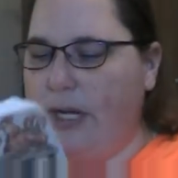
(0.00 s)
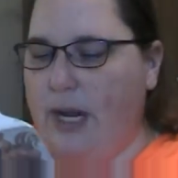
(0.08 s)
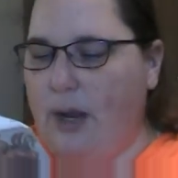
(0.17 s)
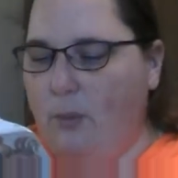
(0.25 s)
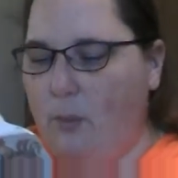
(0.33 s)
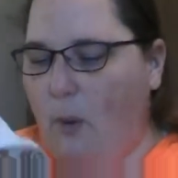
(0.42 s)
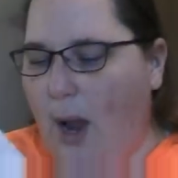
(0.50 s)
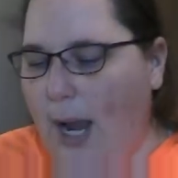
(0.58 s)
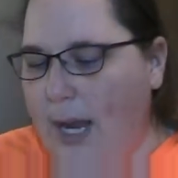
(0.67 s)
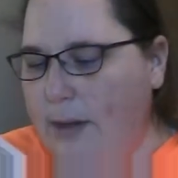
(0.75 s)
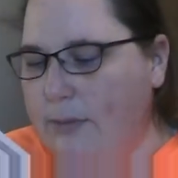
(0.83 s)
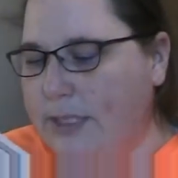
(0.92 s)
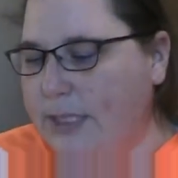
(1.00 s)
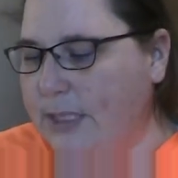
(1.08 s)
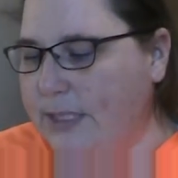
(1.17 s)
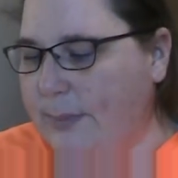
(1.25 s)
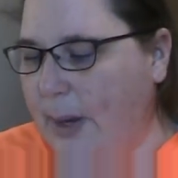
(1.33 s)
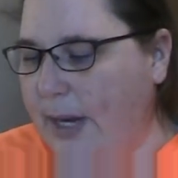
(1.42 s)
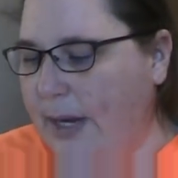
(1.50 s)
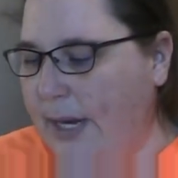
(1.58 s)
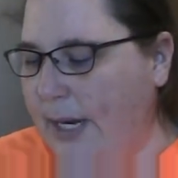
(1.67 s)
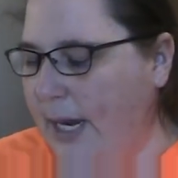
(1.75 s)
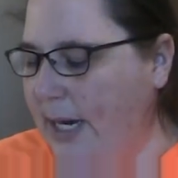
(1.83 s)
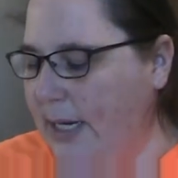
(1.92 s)
and why it was
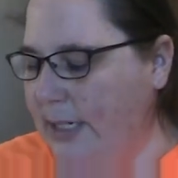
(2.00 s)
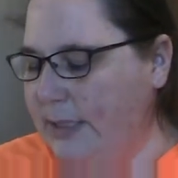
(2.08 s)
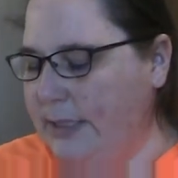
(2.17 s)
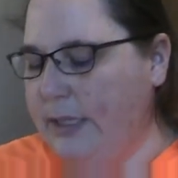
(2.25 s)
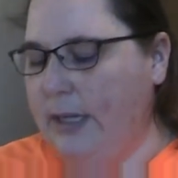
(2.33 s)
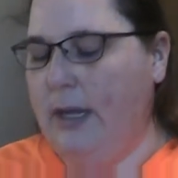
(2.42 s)
inspiring is